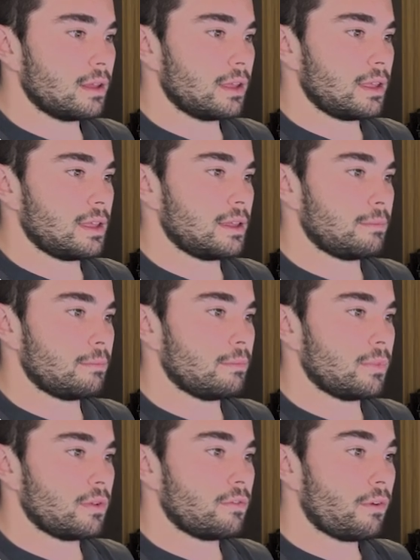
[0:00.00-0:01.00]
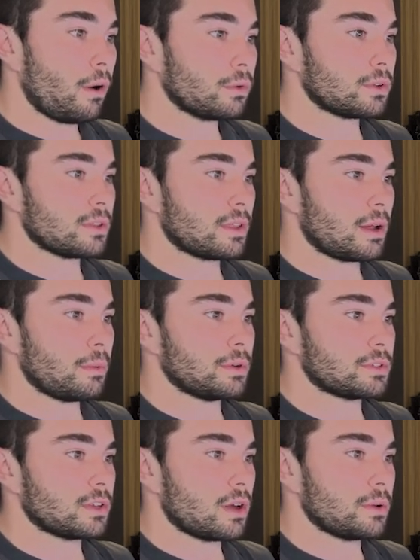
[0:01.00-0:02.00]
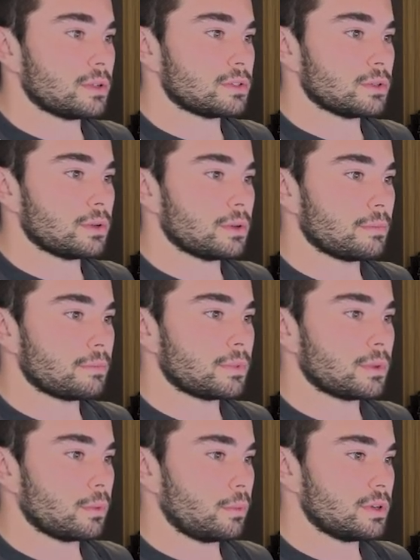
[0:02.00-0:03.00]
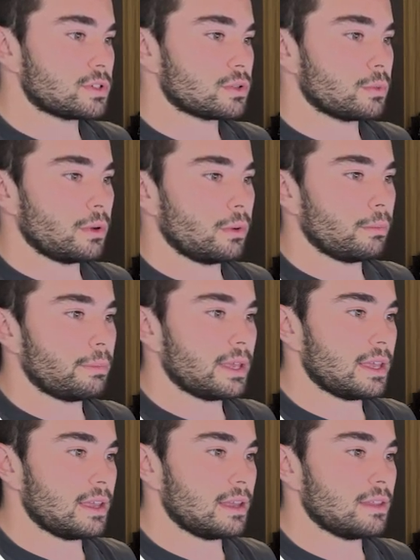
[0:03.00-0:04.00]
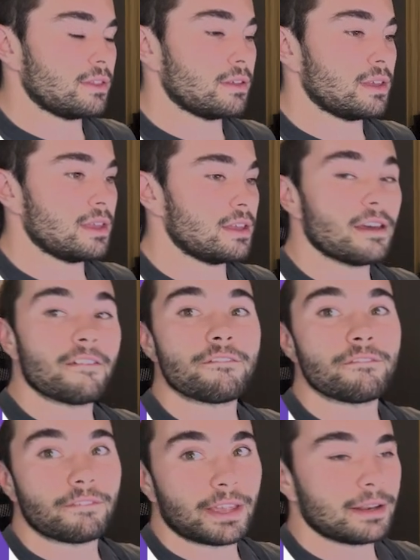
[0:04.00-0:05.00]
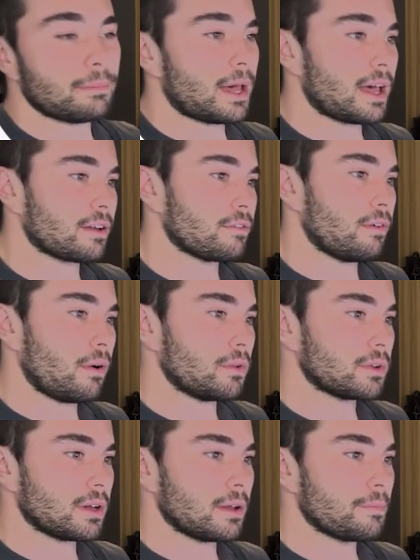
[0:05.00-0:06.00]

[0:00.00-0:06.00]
the folder that I want to go into, which will be the feedback folder.